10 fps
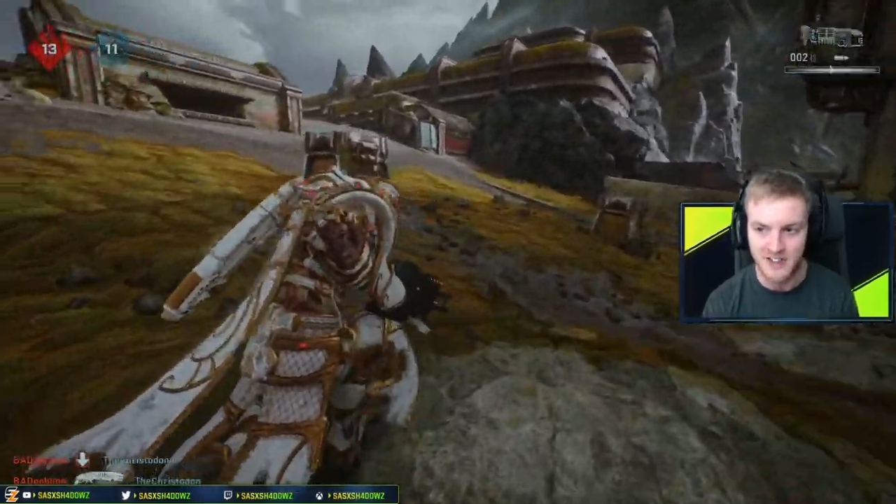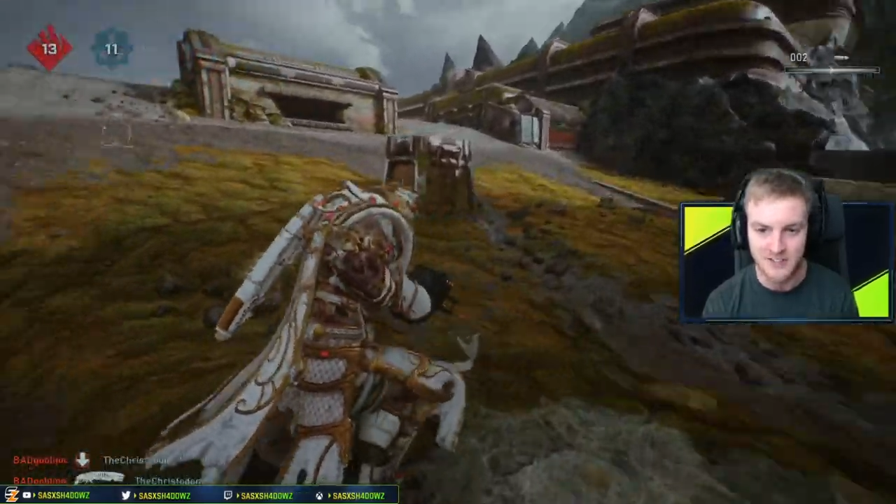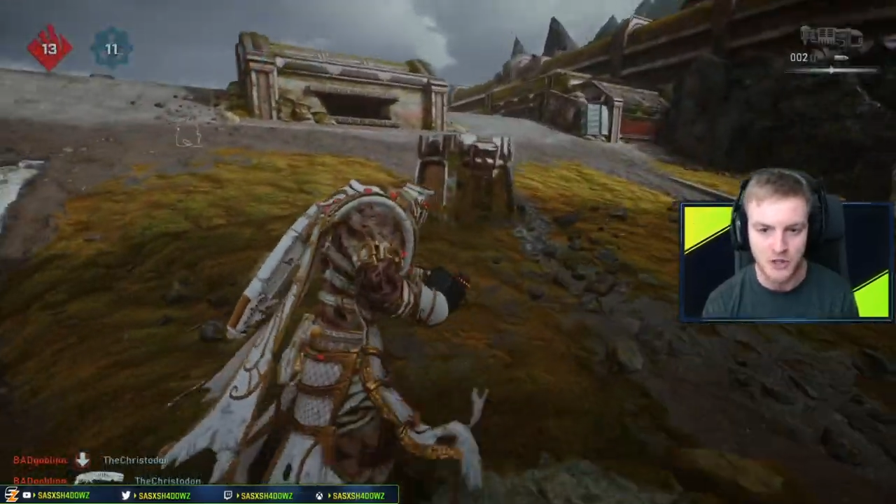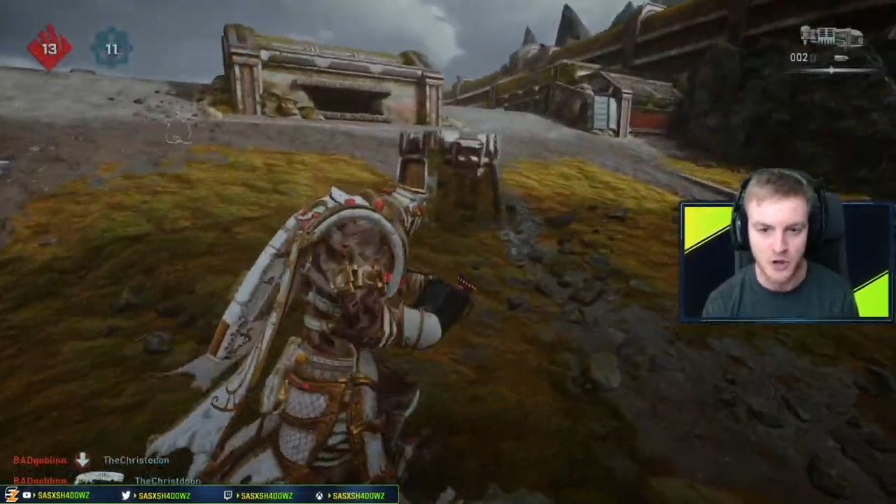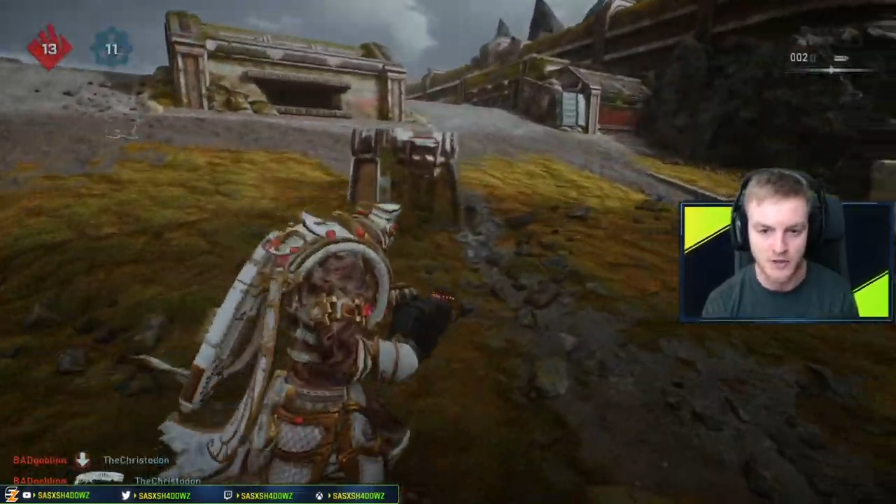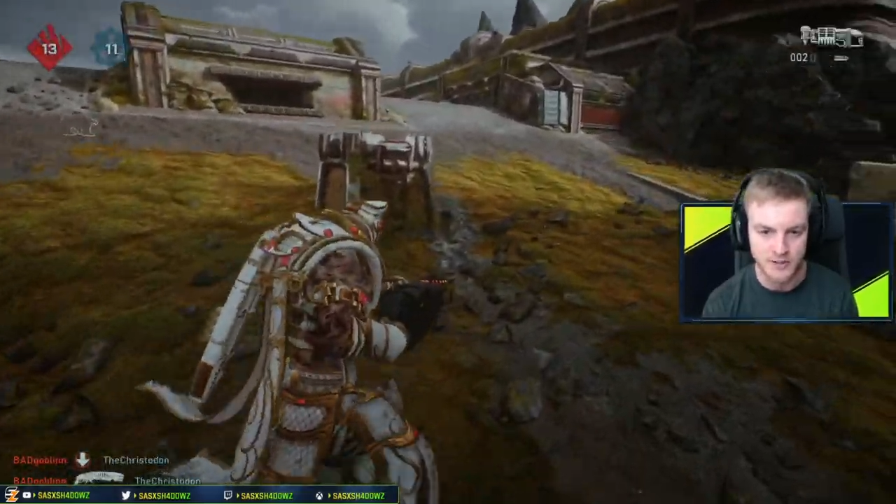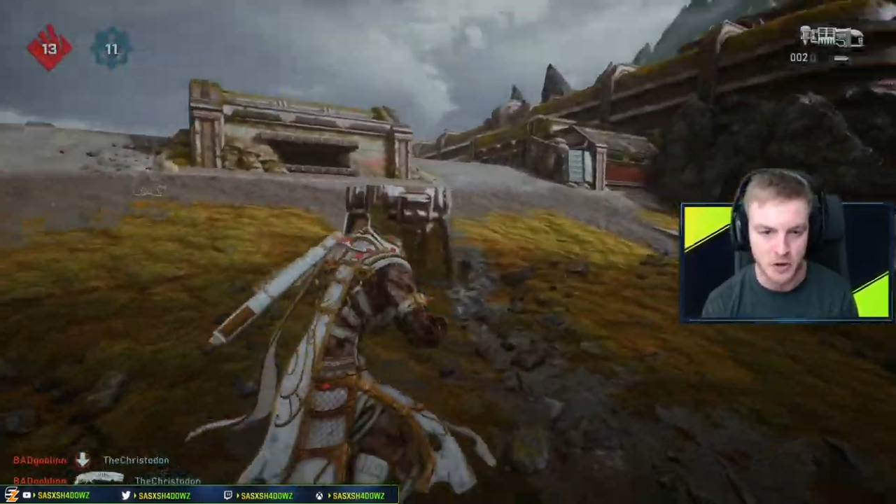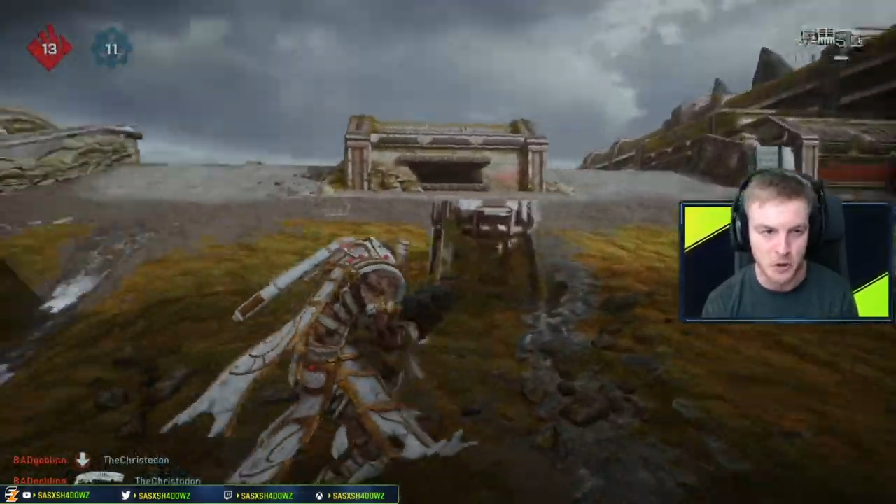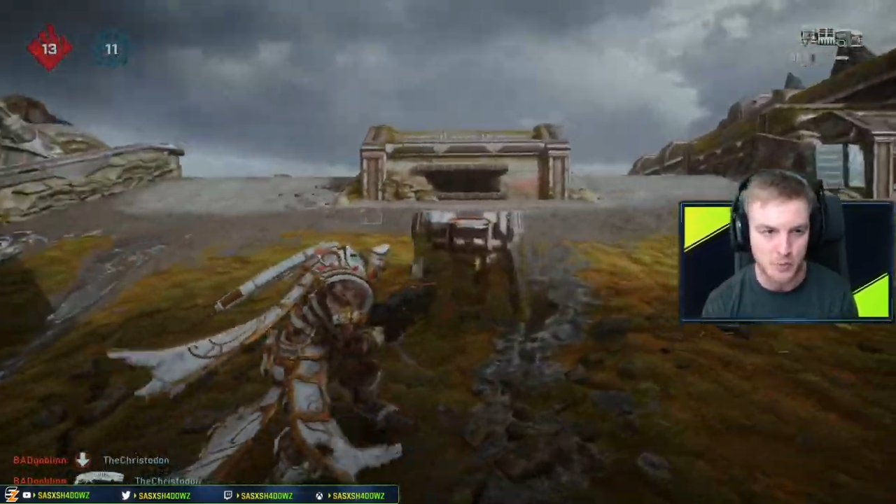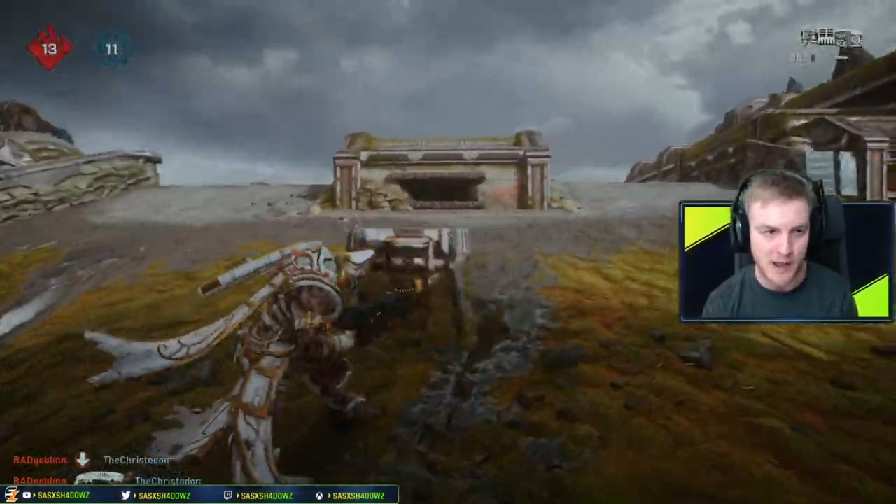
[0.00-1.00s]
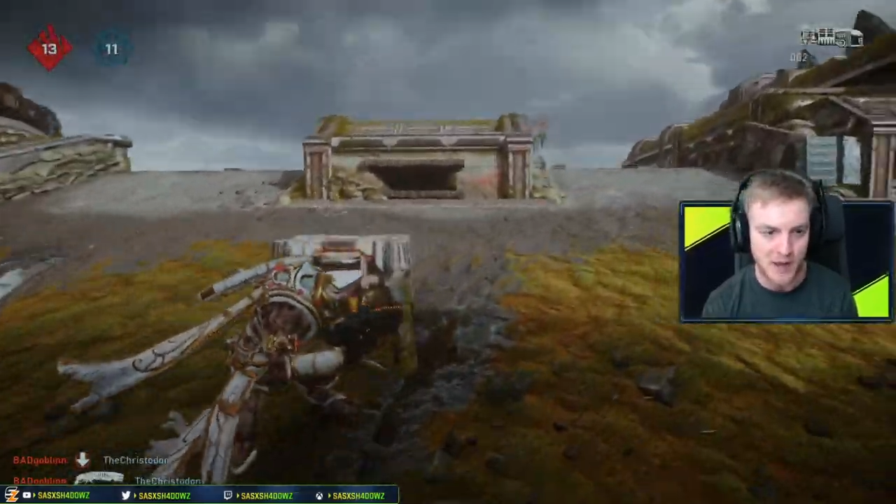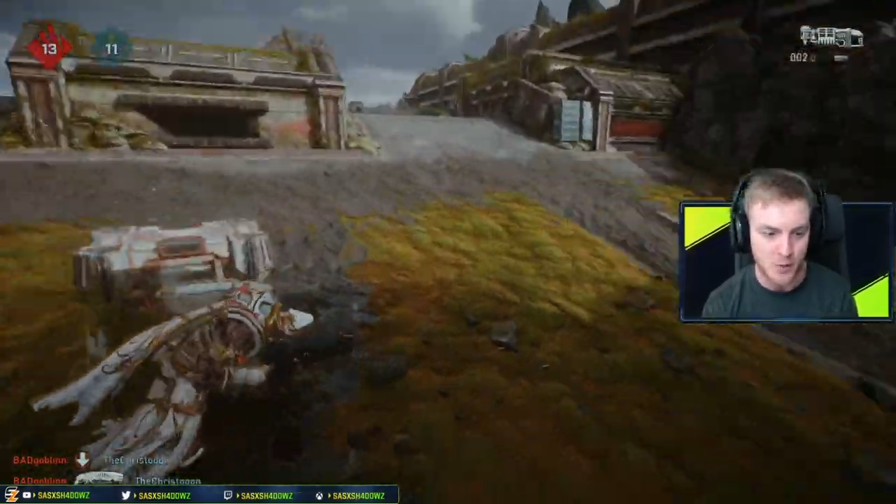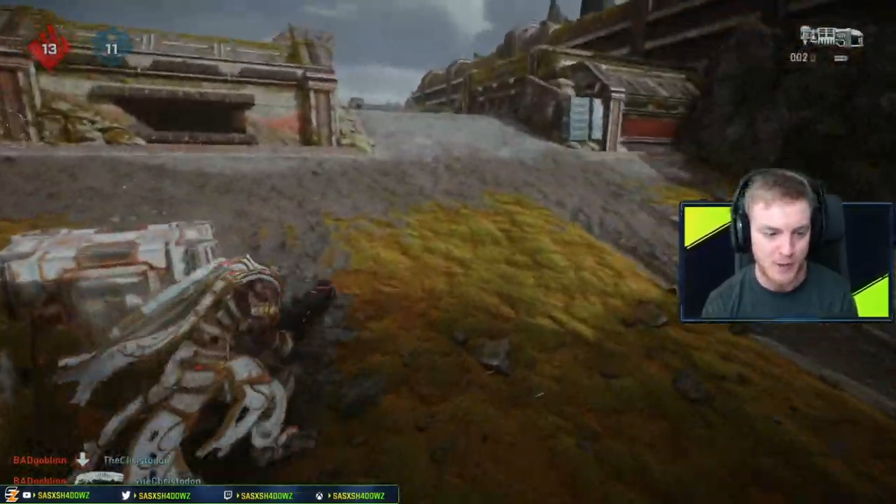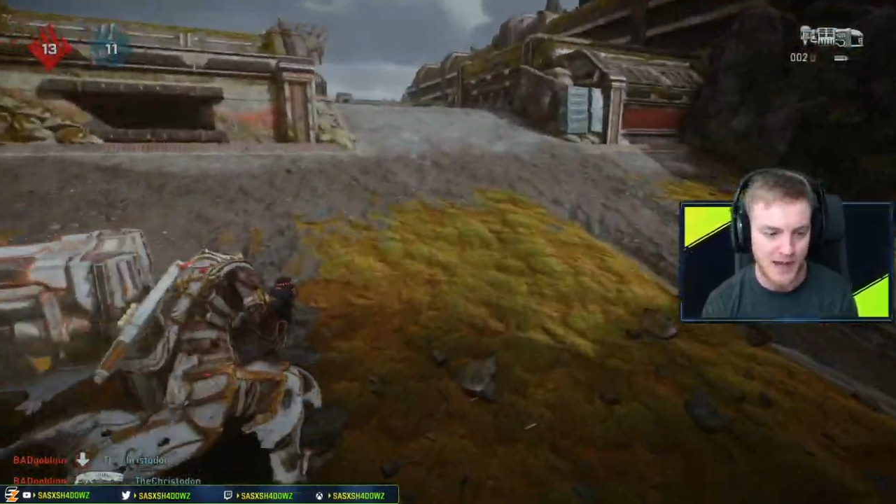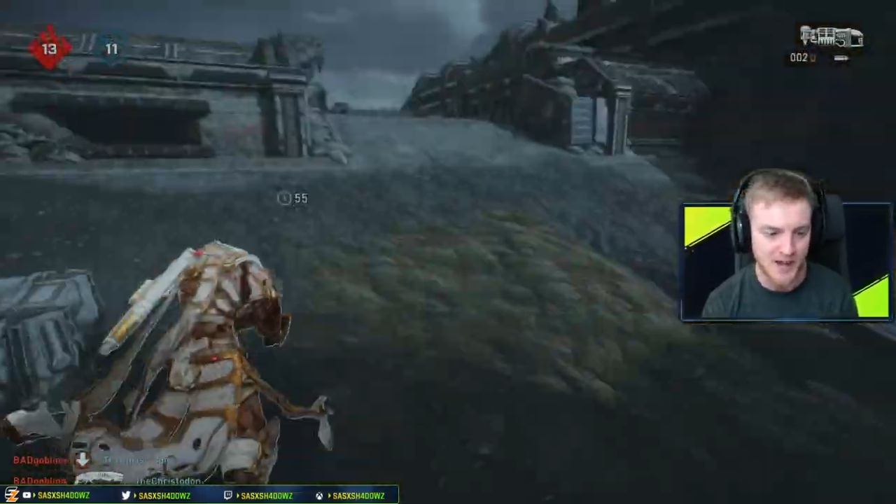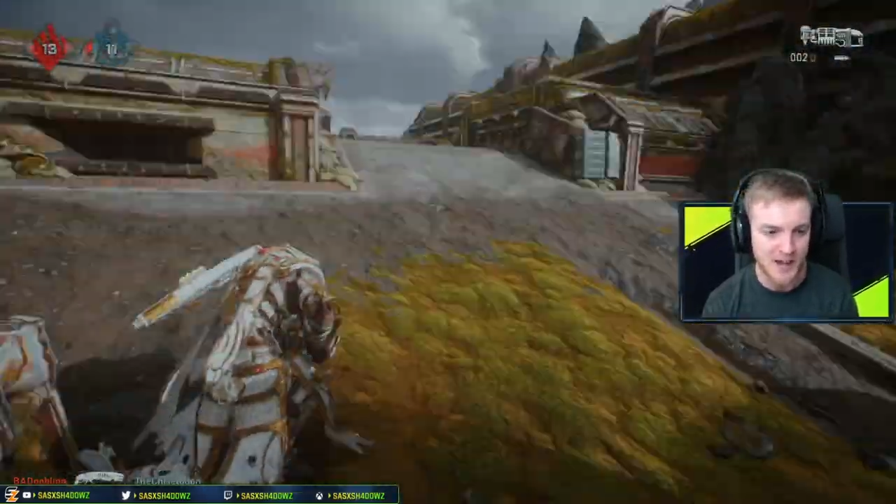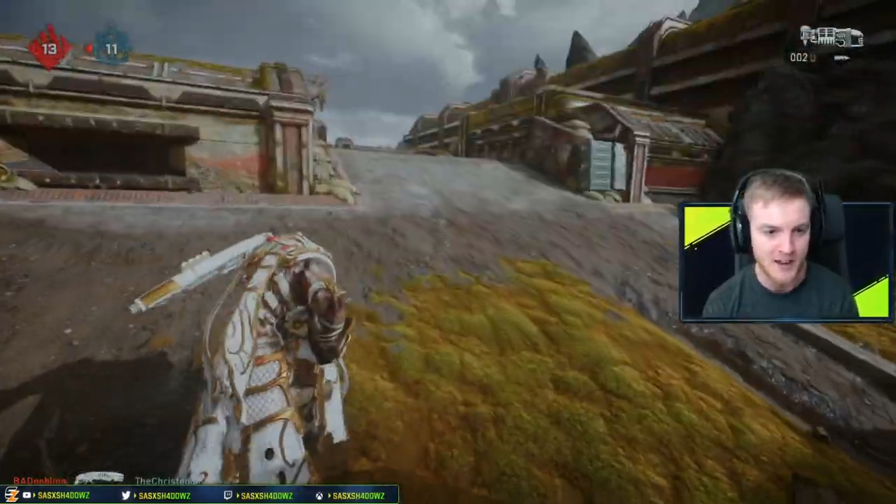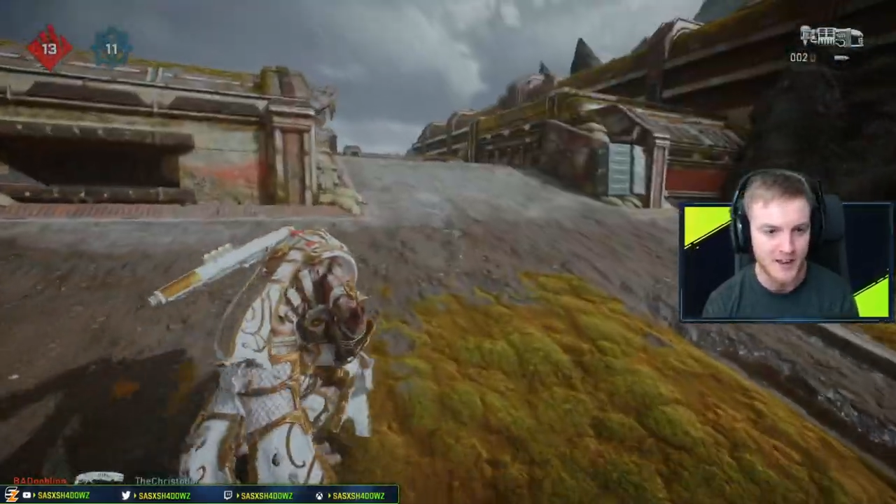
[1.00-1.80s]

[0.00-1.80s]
Let's go, let's go. Not bad, not bad.